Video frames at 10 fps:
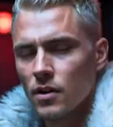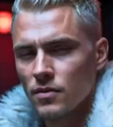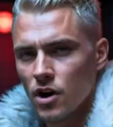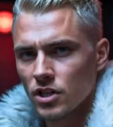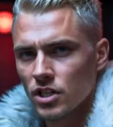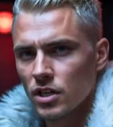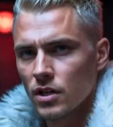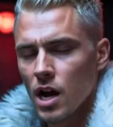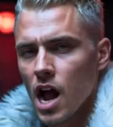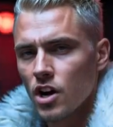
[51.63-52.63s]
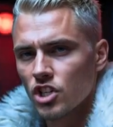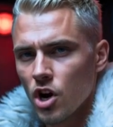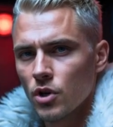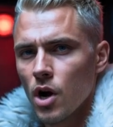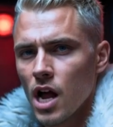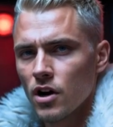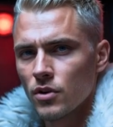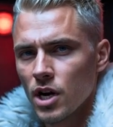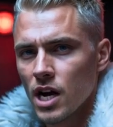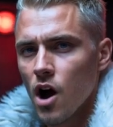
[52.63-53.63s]
First, I'll show you how to
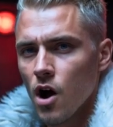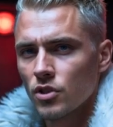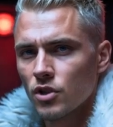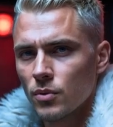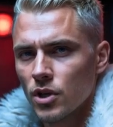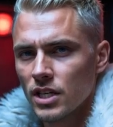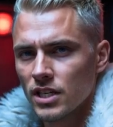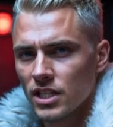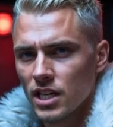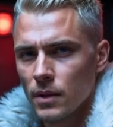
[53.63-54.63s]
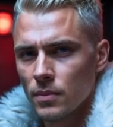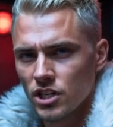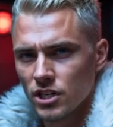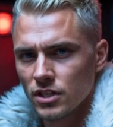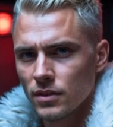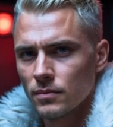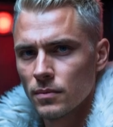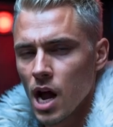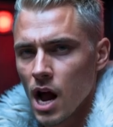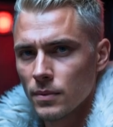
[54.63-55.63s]
create ultra-realistic images,
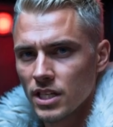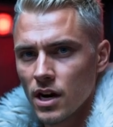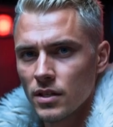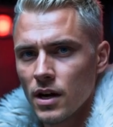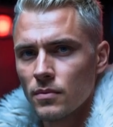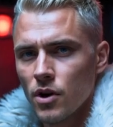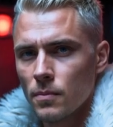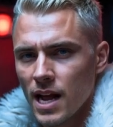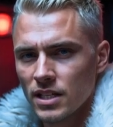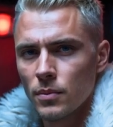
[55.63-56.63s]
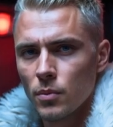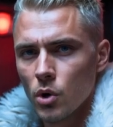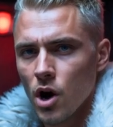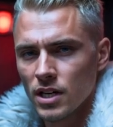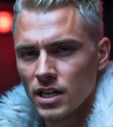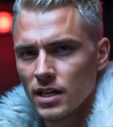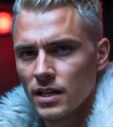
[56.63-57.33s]
upscale them for maximum quality,